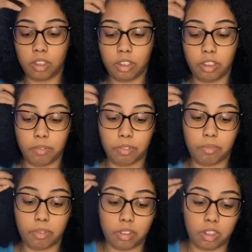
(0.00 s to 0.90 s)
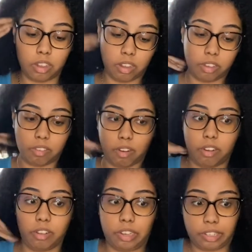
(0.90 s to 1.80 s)
you were the one that like
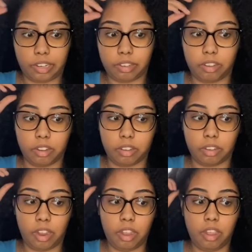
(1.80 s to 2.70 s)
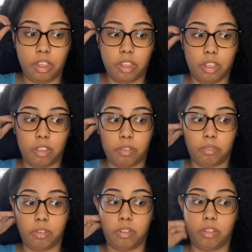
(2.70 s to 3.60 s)
started like chasing us
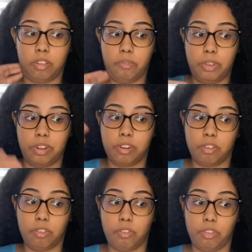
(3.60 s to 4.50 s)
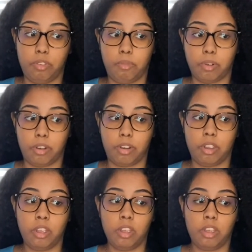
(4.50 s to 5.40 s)
and we didn't know who you were.
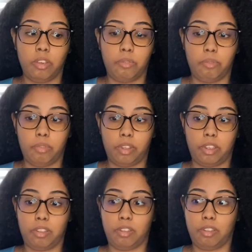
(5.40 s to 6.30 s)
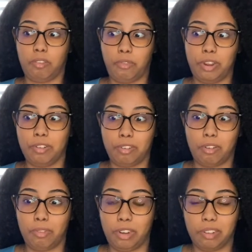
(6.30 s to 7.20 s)
Like we don't know
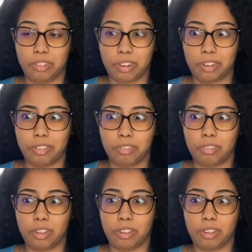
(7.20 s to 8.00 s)
what you are trying to do. Like